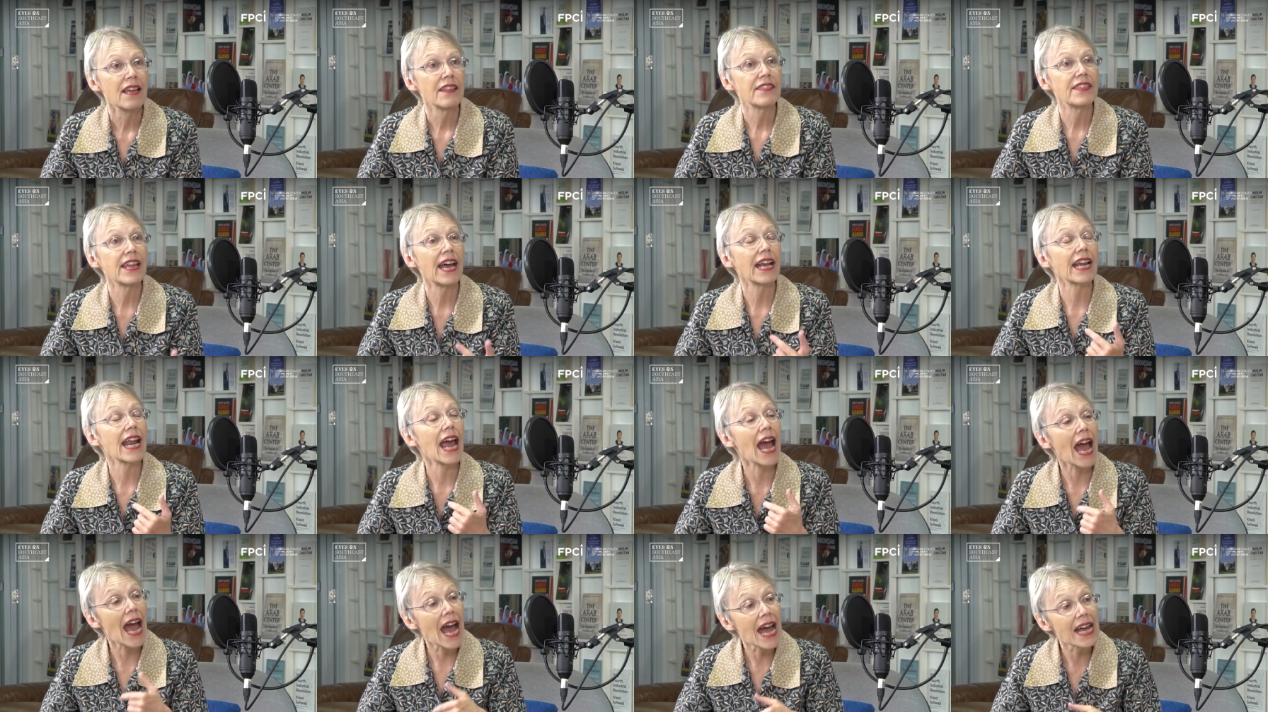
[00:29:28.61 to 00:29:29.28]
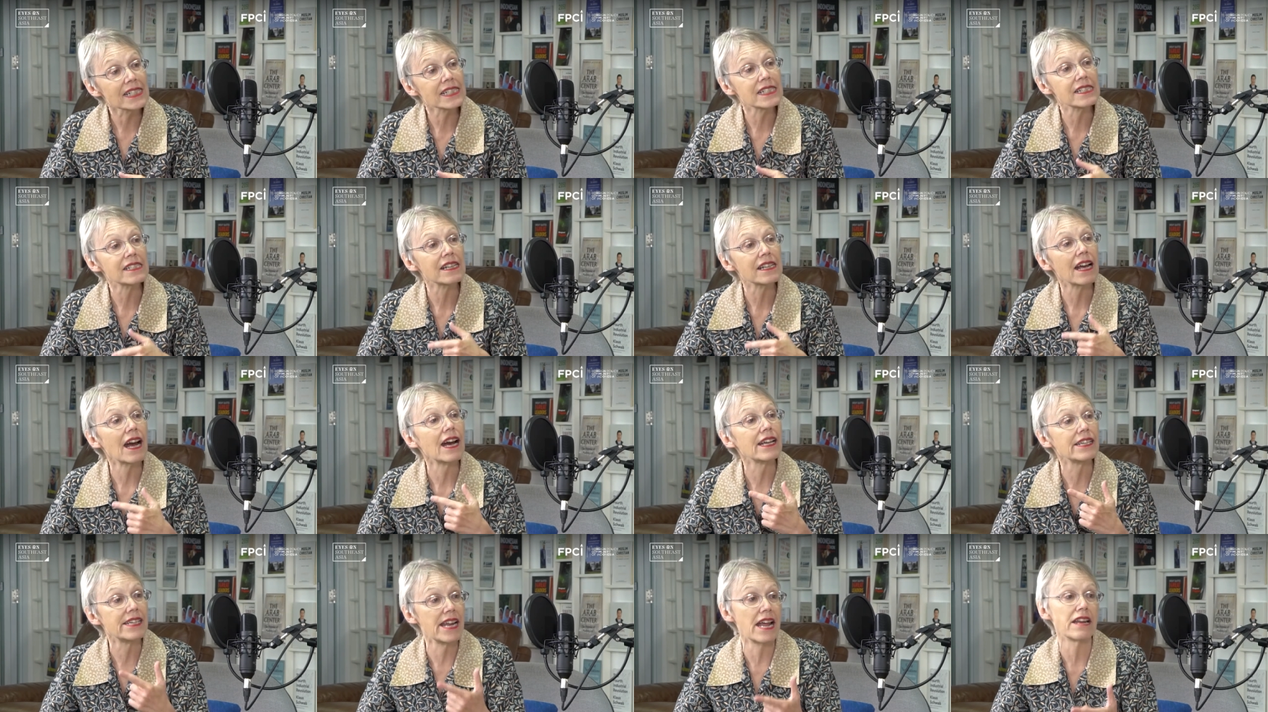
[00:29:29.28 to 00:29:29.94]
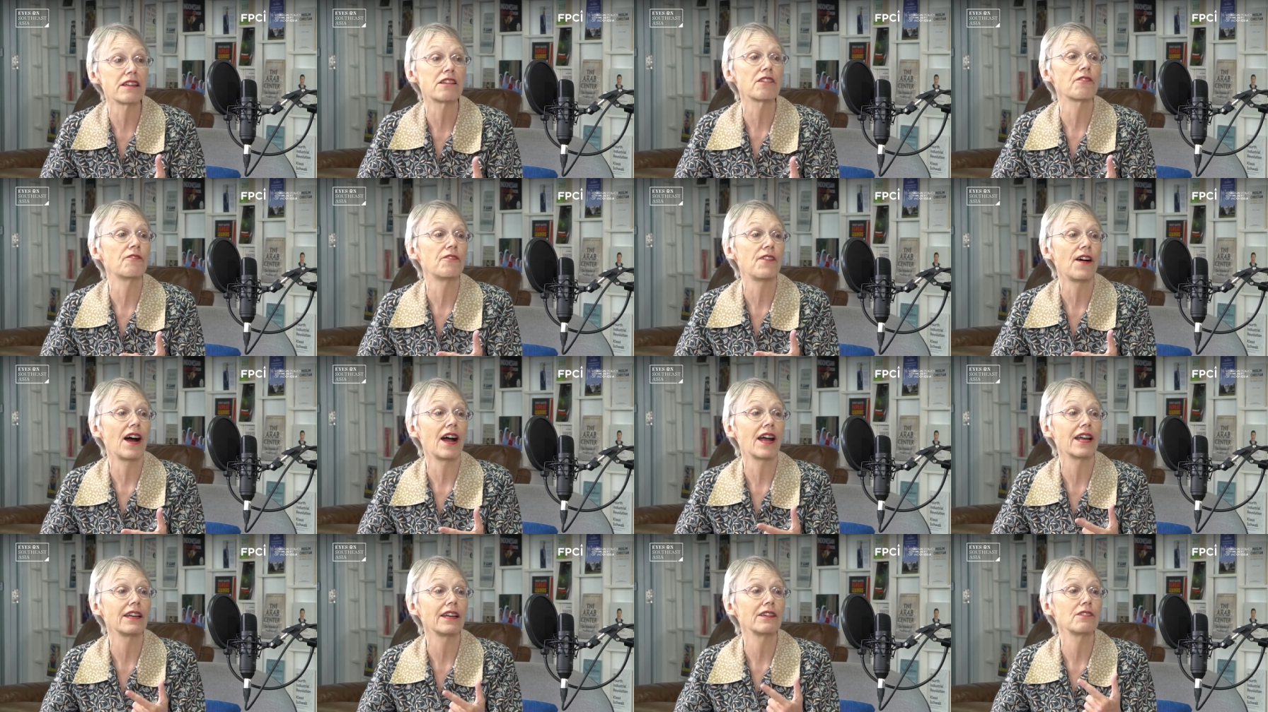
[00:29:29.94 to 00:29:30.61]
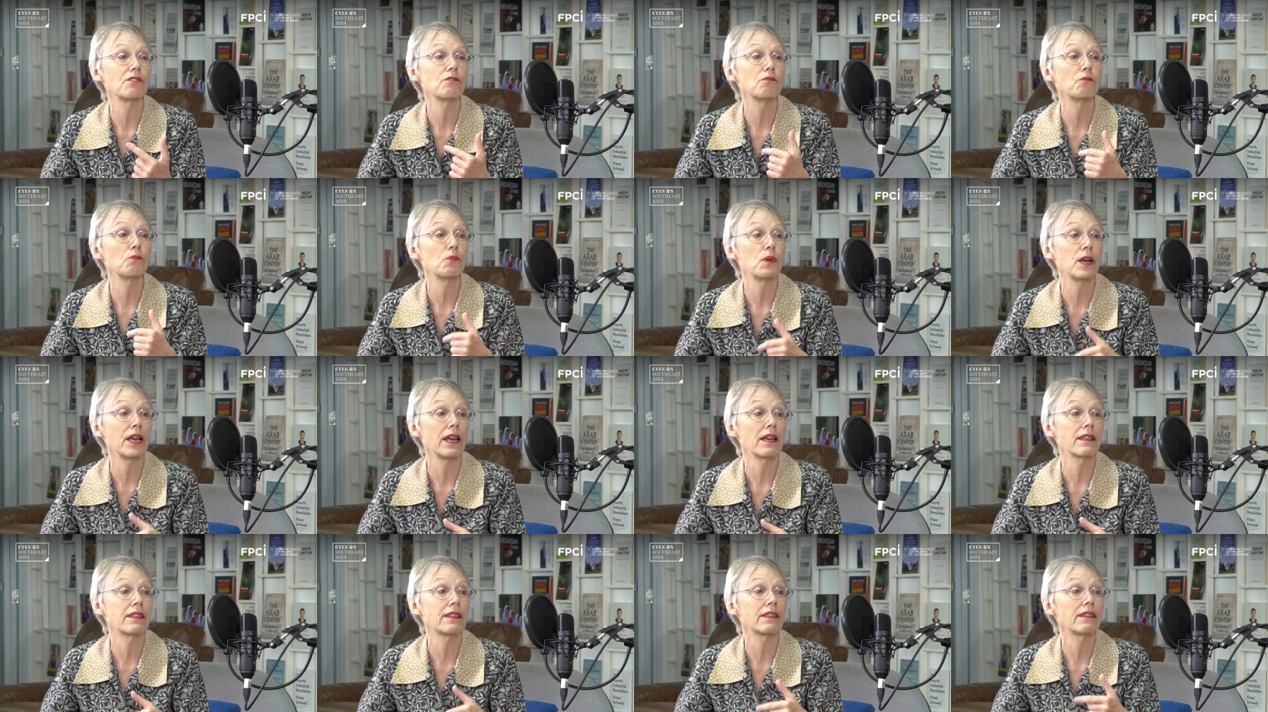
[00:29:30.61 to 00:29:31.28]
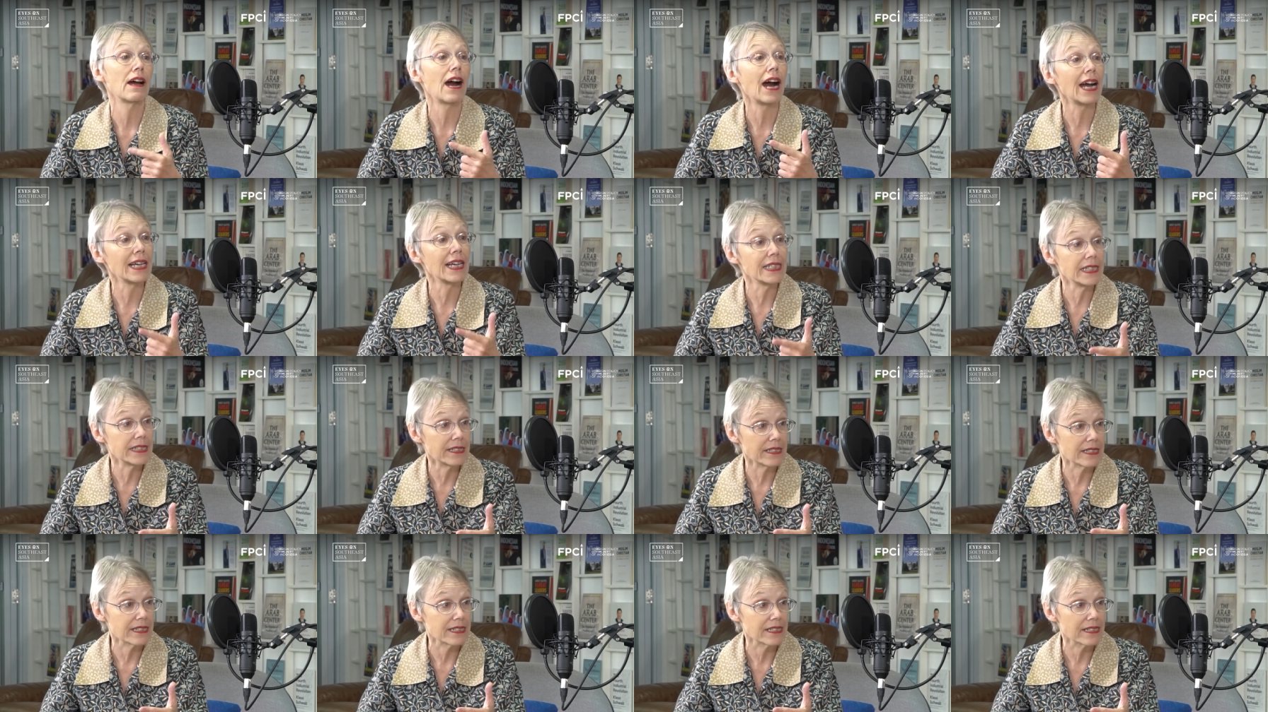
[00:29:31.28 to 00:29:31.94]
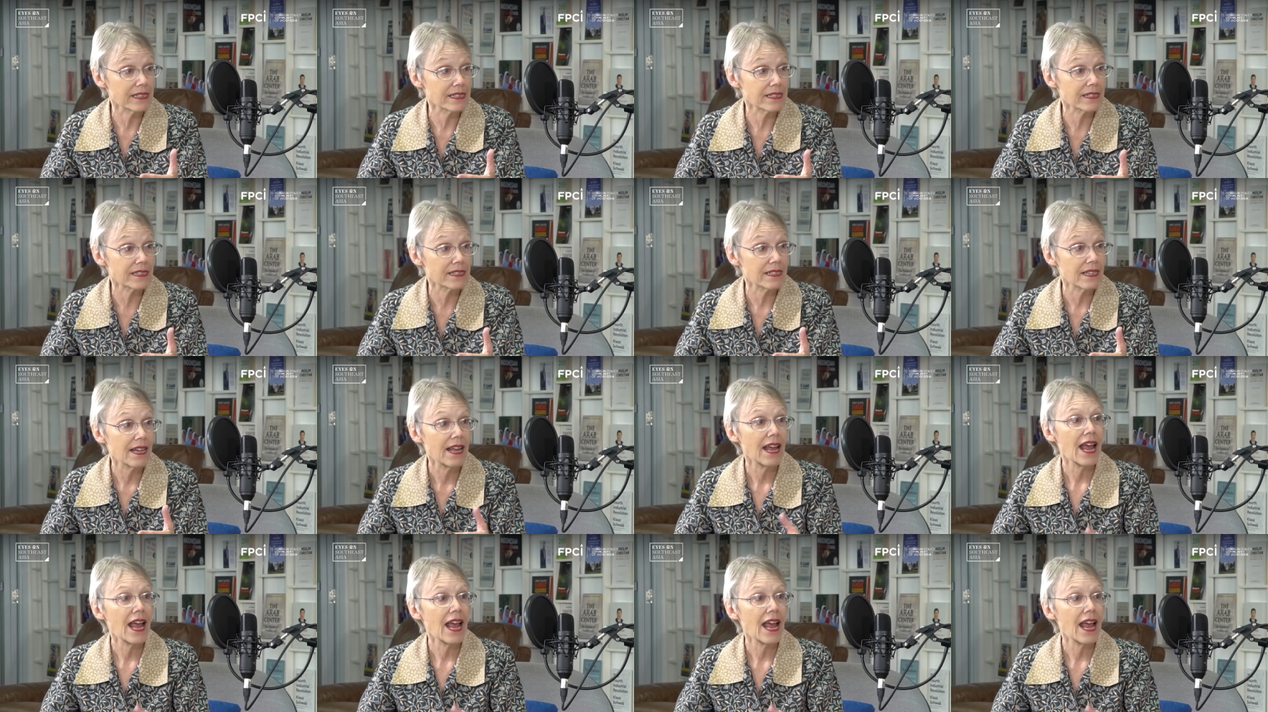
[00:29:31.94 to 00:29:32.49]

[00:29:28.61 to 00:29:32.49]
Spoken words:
that has identified with ISIS